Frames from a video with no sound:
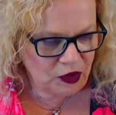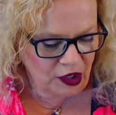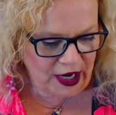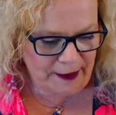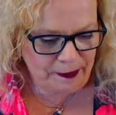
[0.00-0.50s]

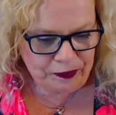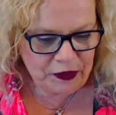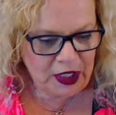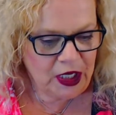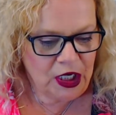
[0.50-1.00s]
All right.
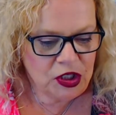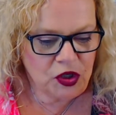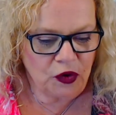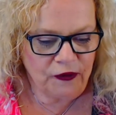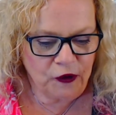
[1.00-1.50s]

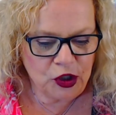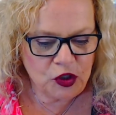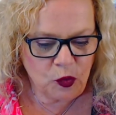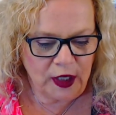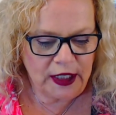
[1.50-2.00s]
So the
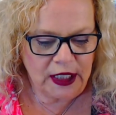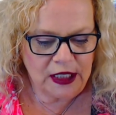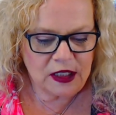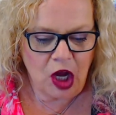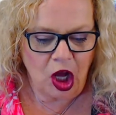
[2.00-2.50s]
first one
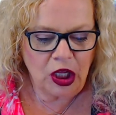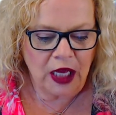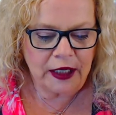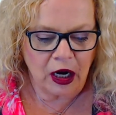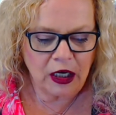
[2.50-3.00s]
is call on